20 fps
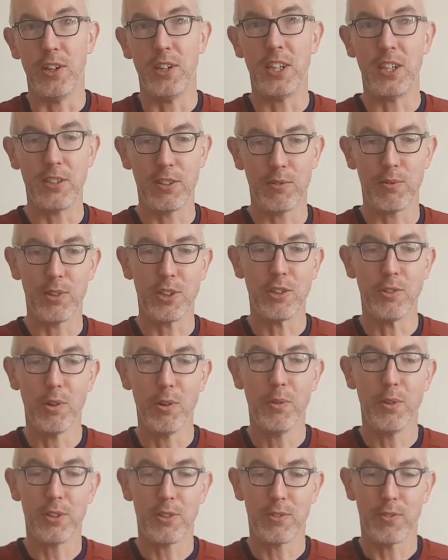And he said, well, you're
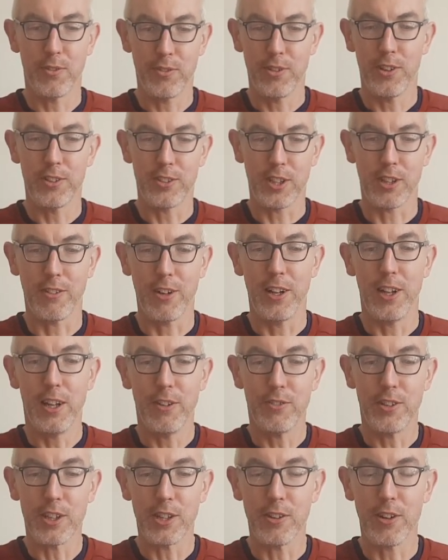always farting around
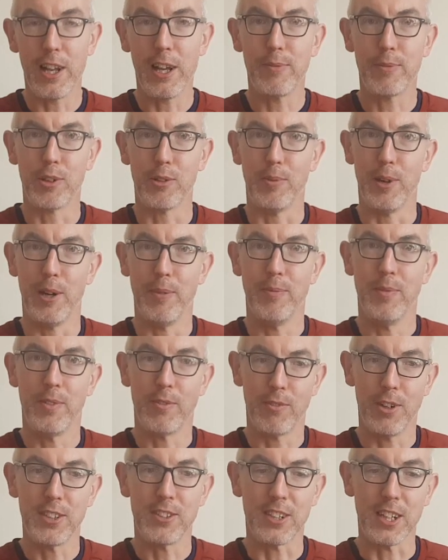lifting your laptop up,
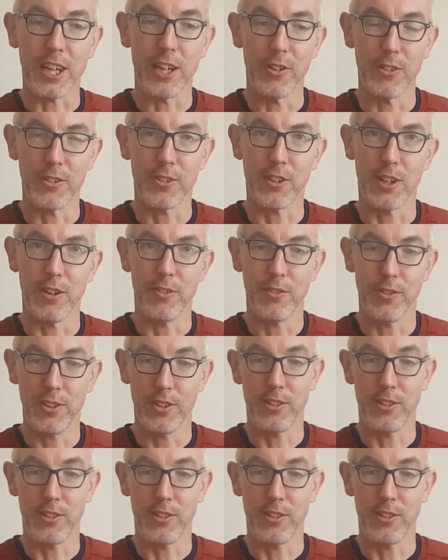resting it on stuff.